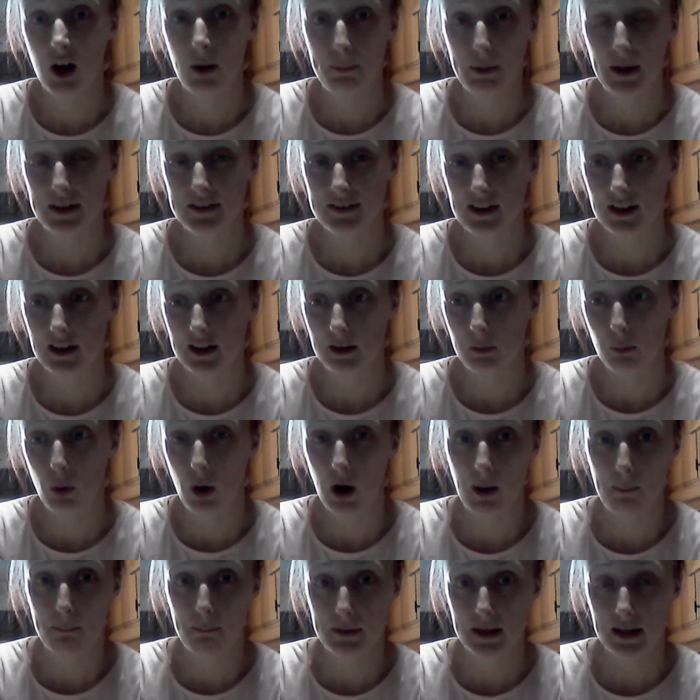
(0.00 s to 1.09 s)
basically
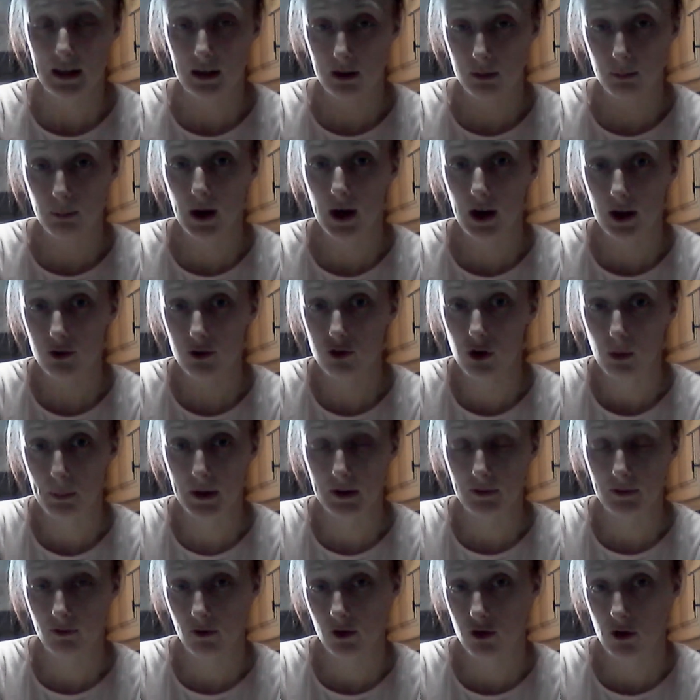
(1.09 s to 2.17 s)
what I mean by
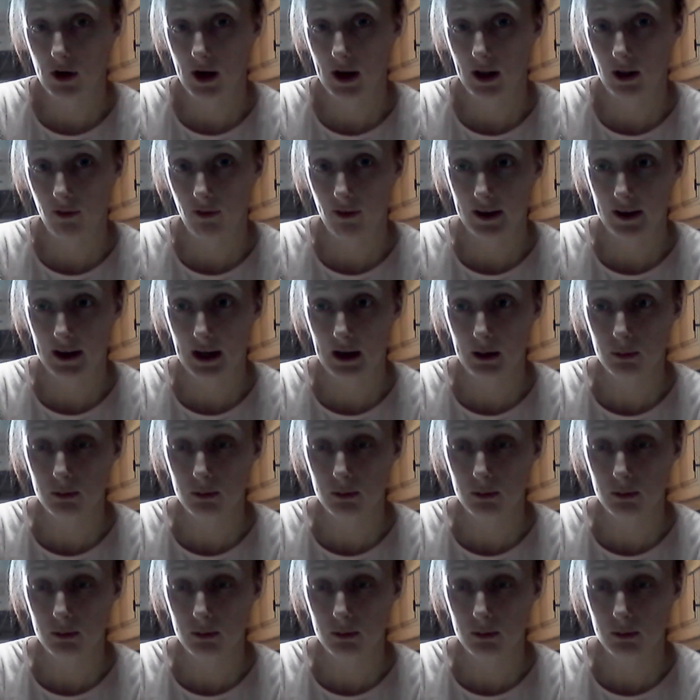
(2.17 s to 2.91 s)
dropping the tray on the counter.